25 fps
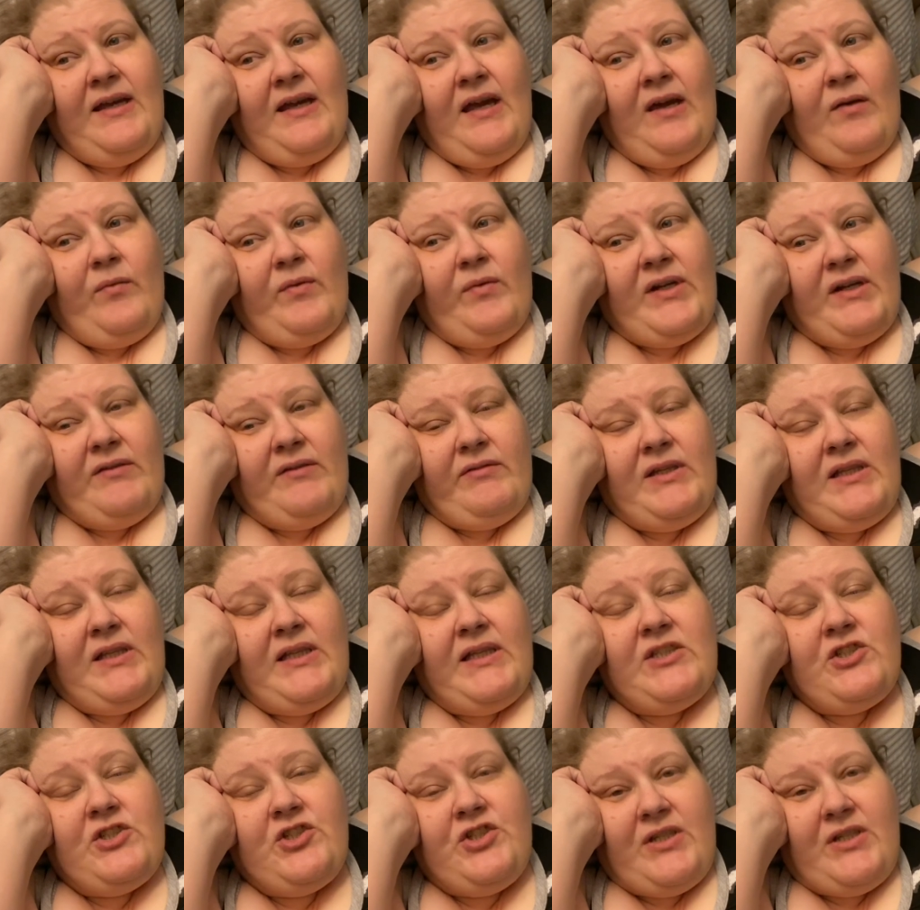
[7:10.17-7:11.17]
And what I
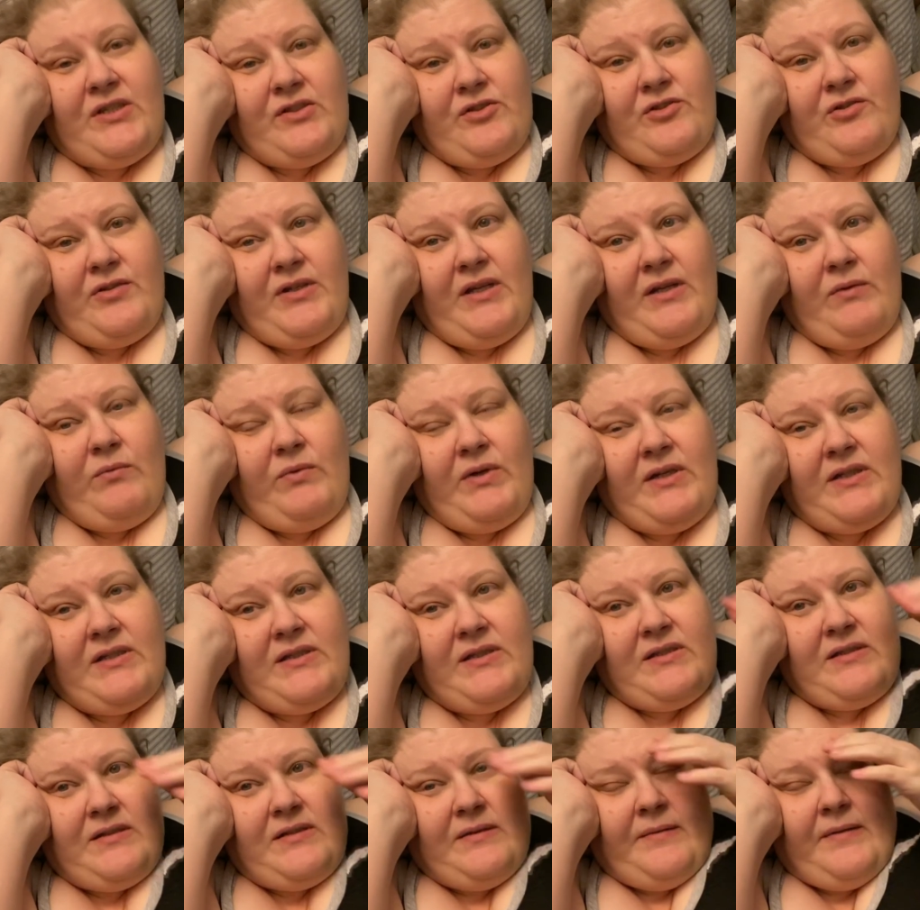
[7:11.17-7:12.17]
realized yesterday
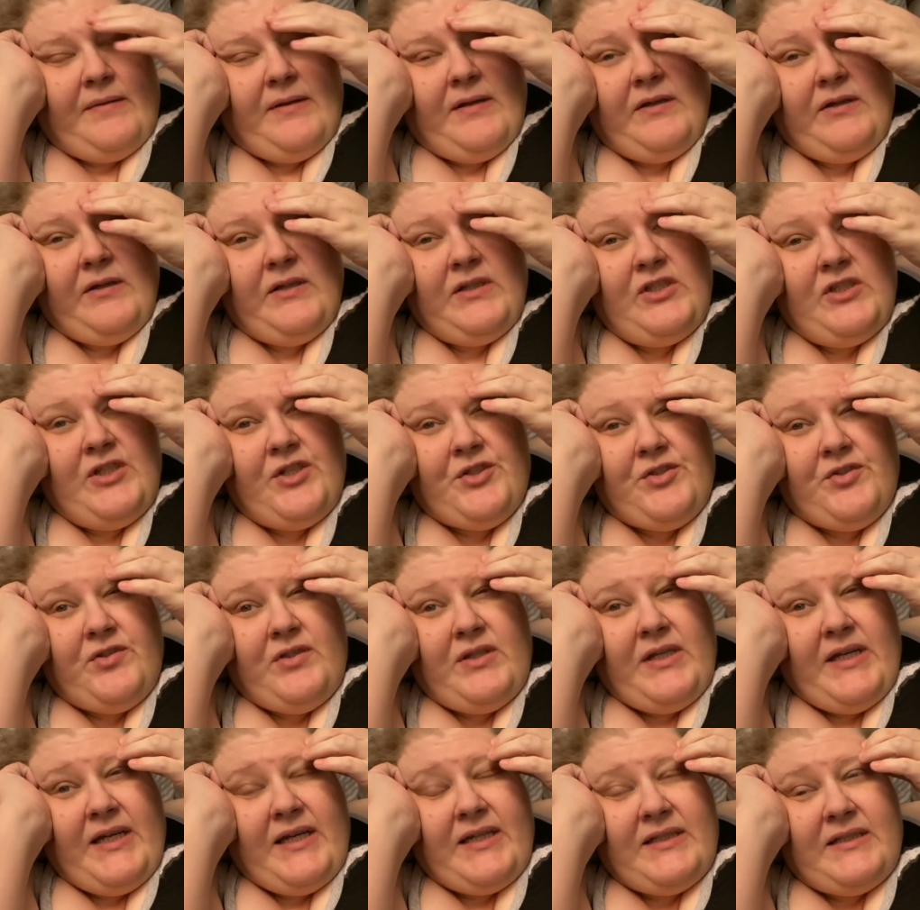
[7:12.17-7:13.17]
was, because
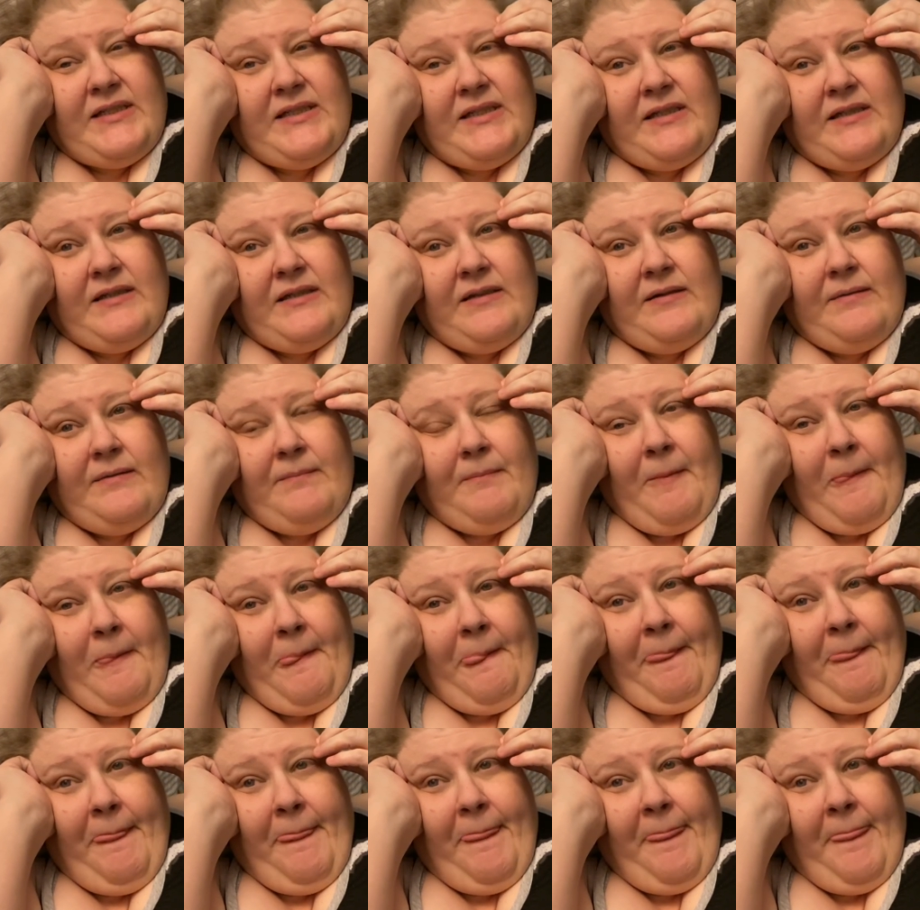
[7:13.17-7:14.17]
yesterday I did
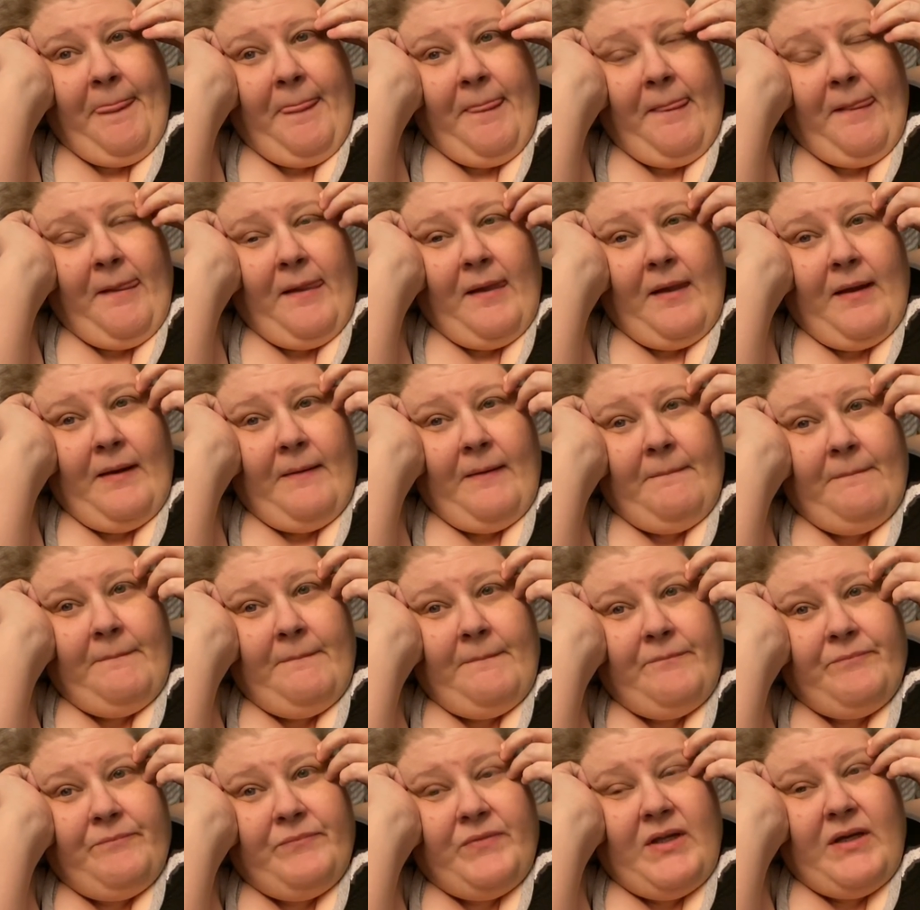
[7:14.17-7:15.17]

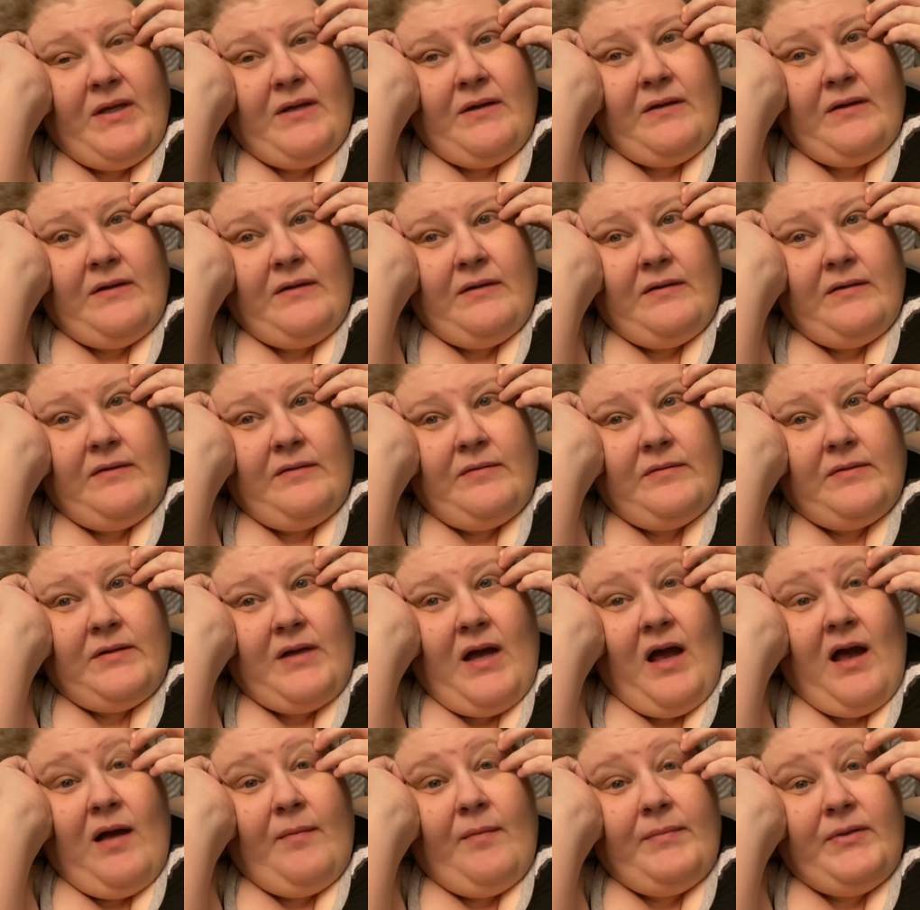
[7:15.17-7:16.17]
the
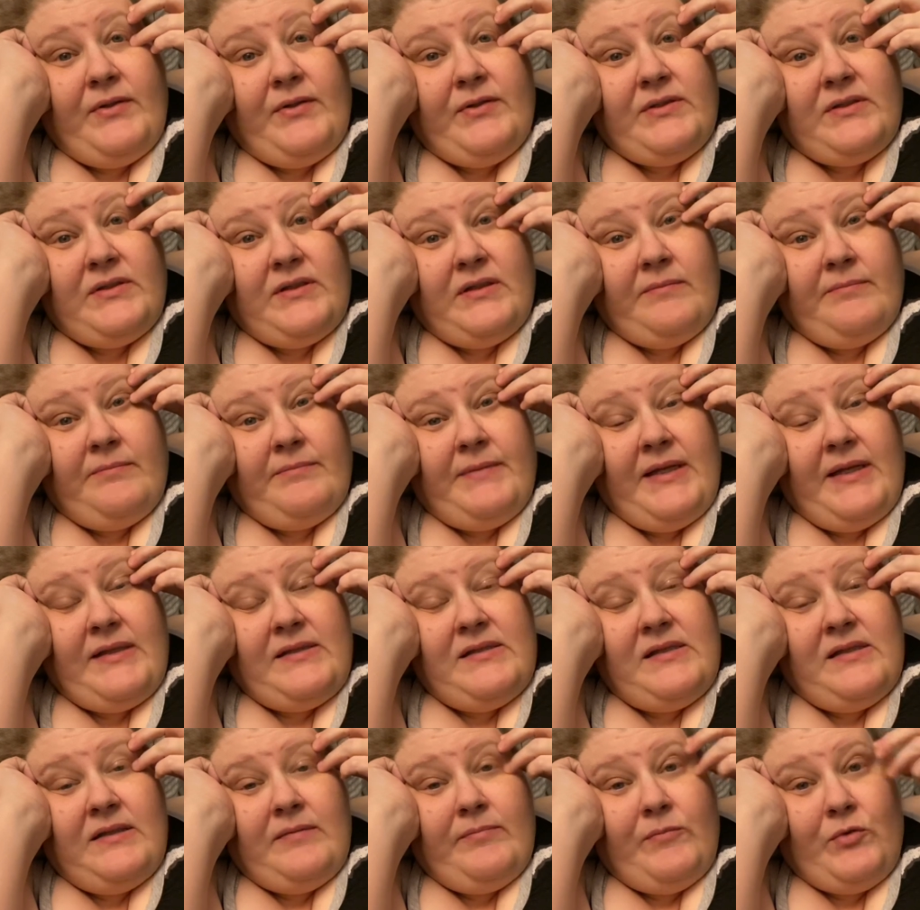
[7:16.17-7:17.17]
comblers, the
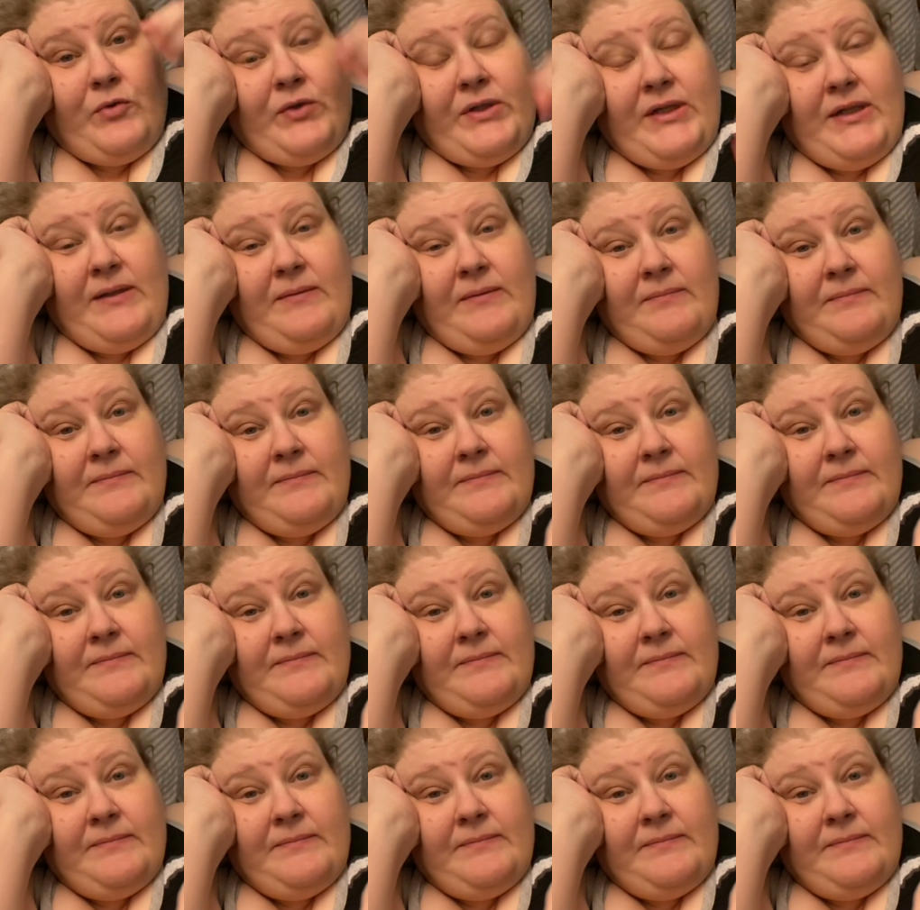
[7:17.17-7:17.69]
meds in the morning.